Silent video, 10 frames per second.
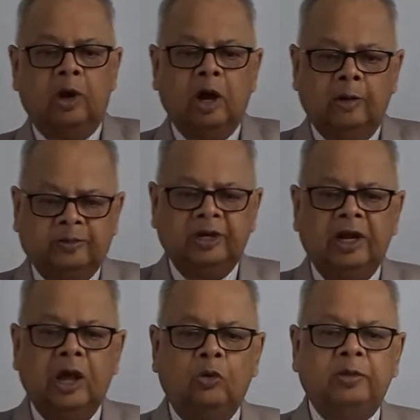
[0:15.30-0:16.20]
Up till
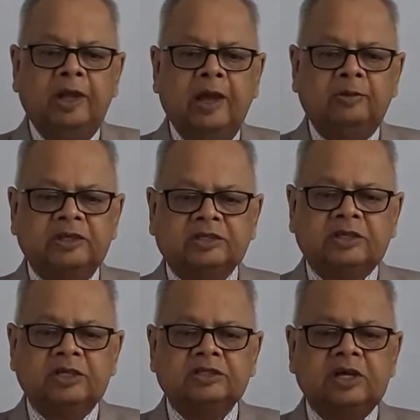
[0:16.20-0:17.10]
now we have
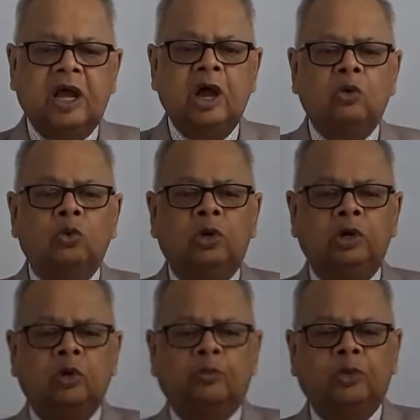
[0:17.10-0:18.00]
discussed how
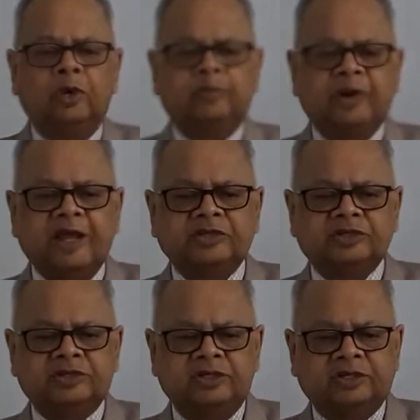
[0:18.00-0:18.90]
oligopoly price
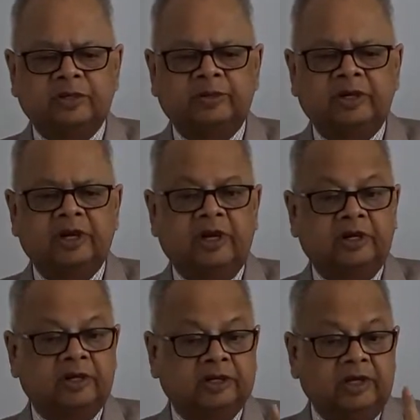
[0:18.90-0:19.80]
is determined
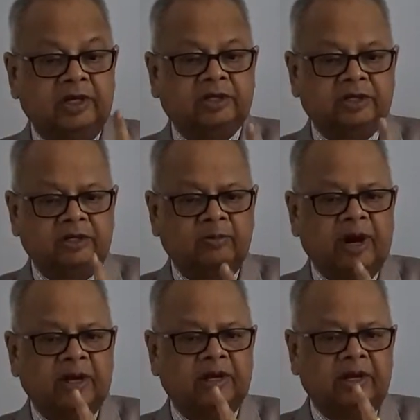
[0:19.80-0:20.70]
under KINKED
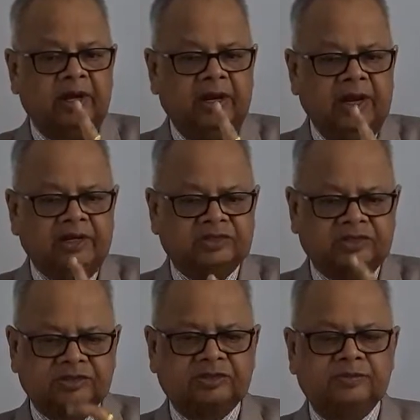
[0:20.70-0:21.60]
demand
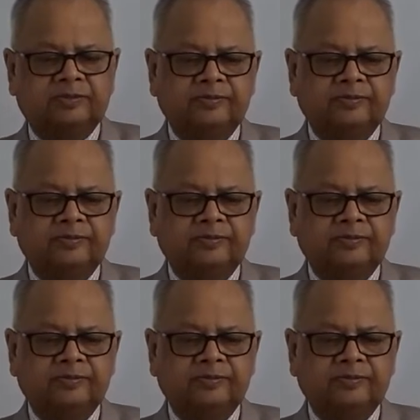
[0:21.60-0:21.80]
analysis.